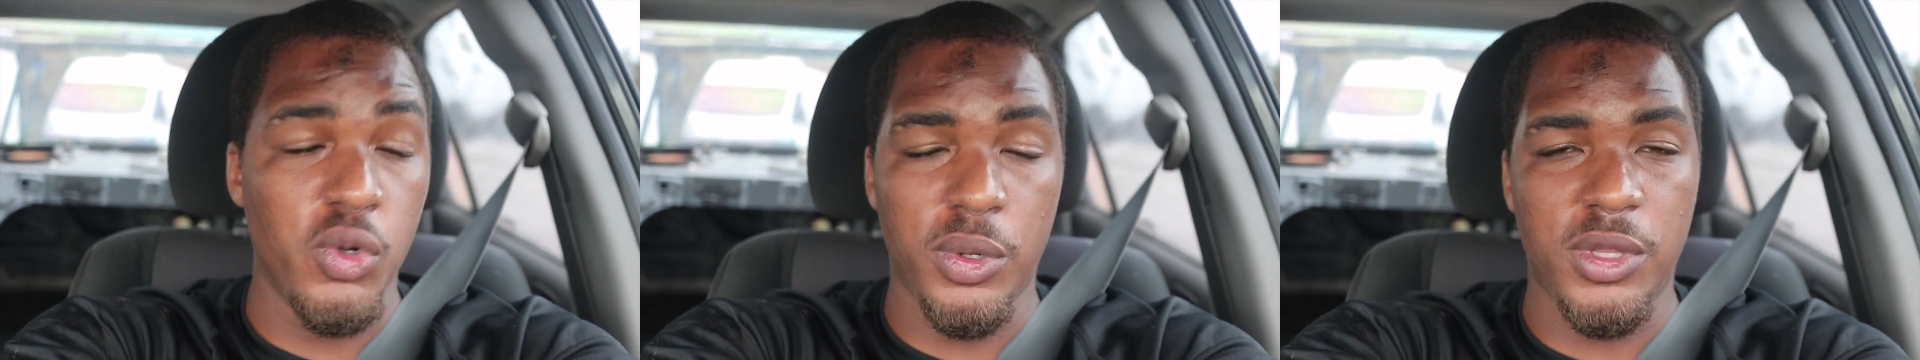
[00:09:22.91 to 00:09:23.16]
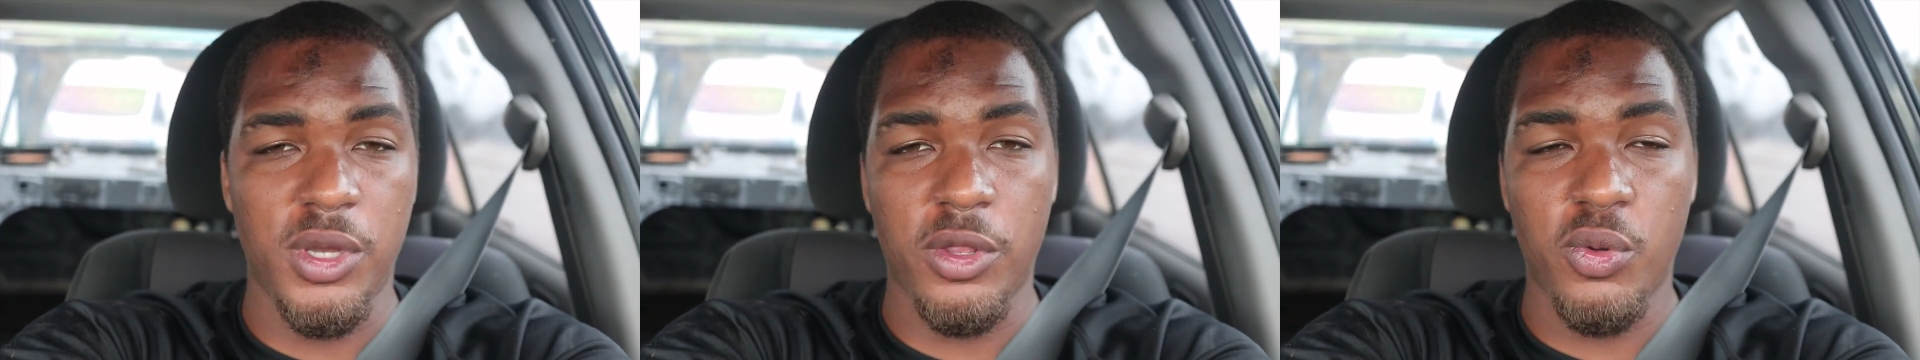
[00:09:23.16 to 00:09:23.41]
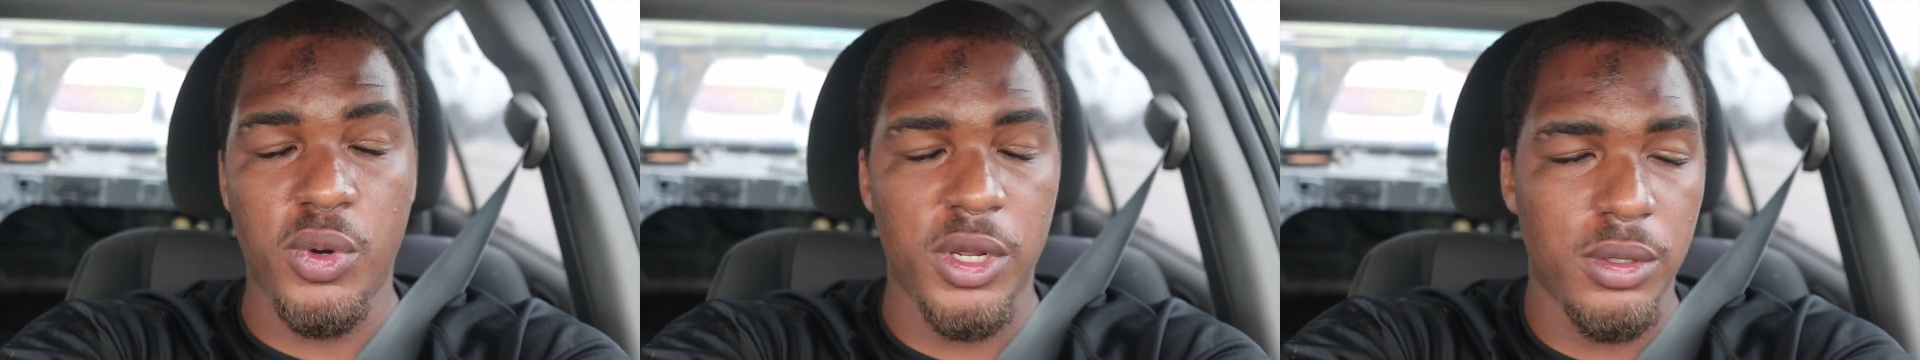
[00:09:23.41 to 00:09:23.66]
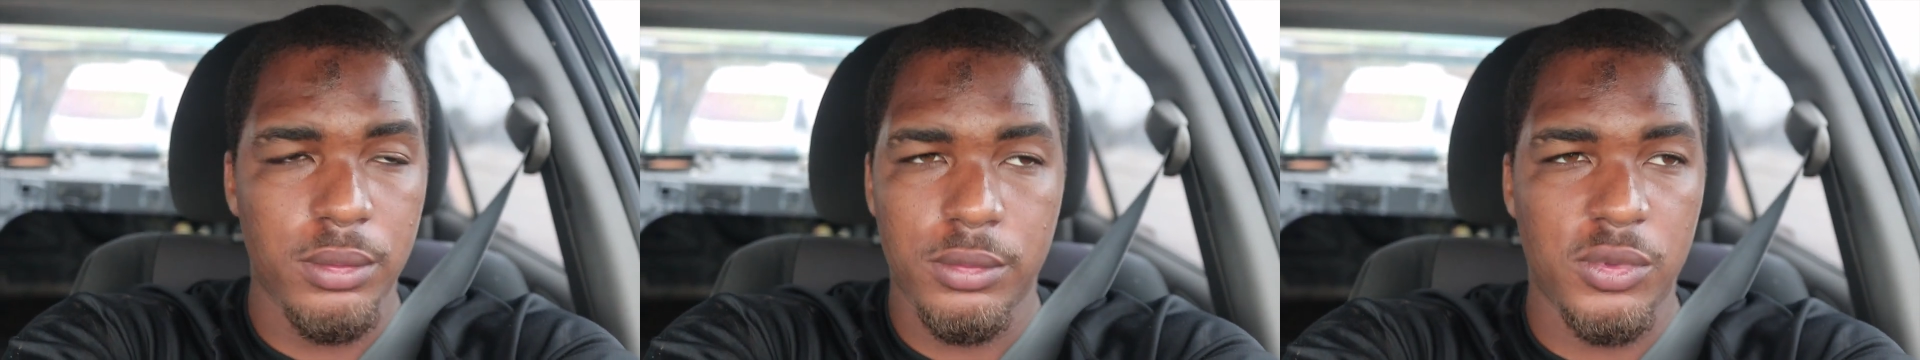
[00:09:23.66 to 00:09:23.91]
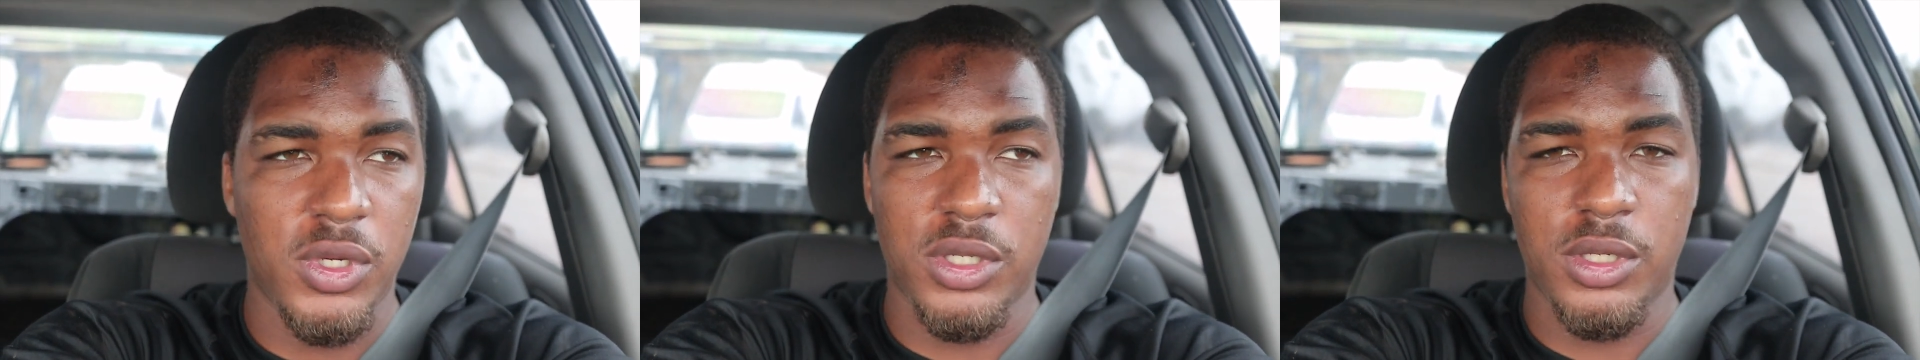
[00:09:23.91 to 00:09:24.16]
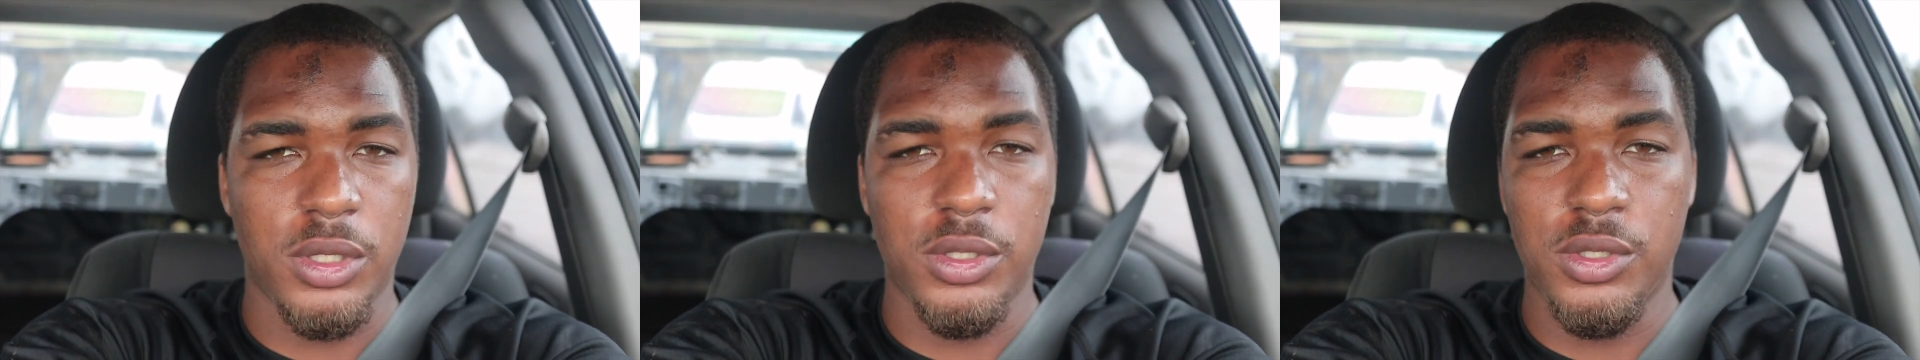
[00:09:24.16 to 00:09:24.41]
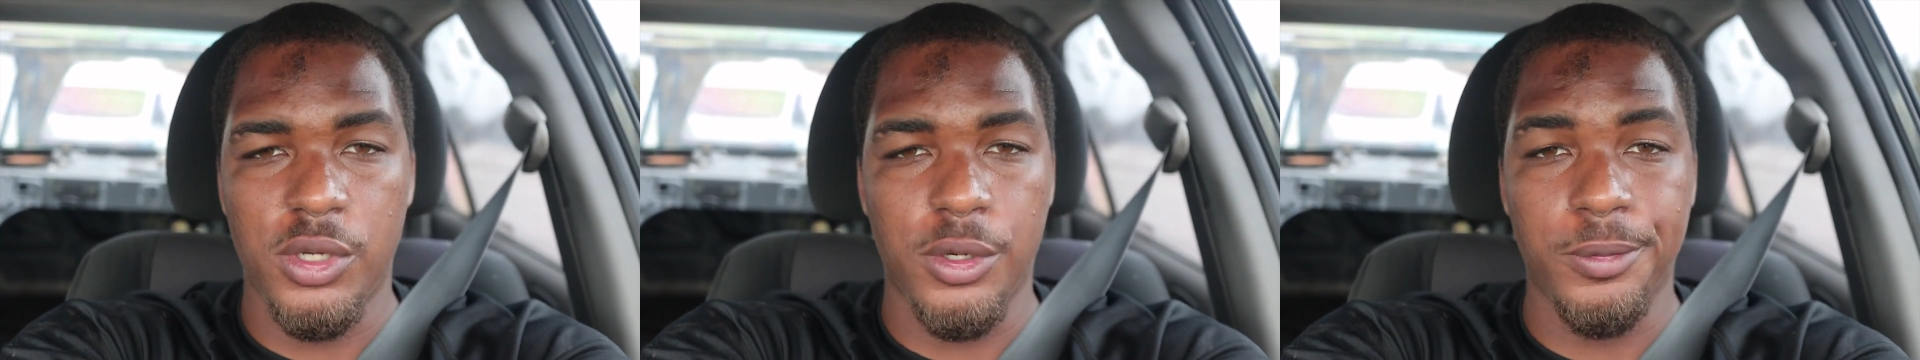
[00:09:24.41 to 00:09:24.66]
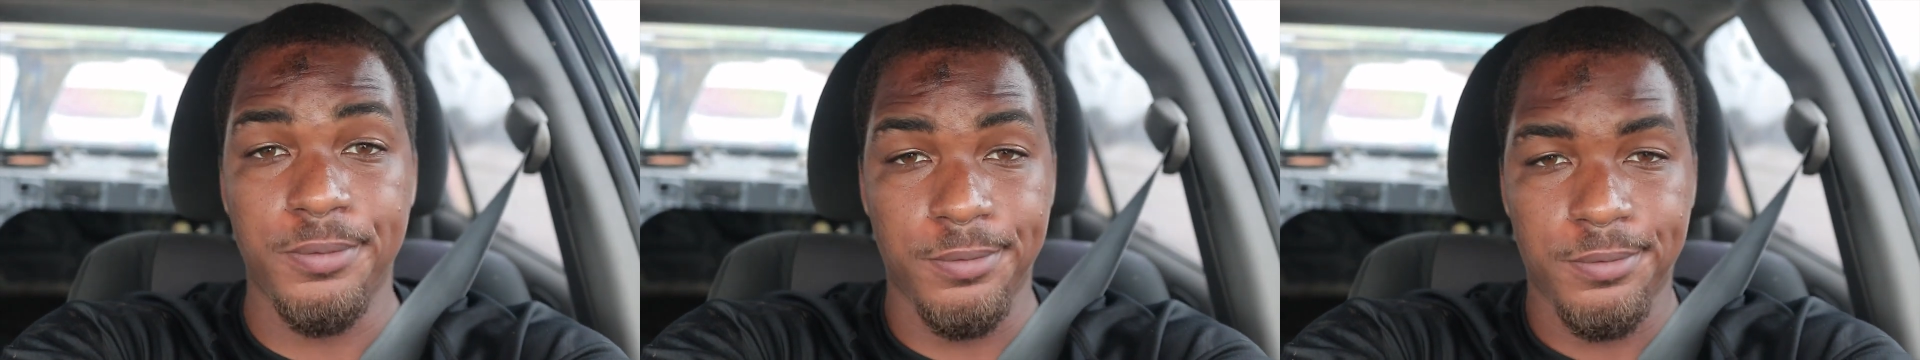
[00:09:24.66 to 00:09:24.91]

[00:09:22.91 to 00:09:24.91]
it the other way, just because, you know,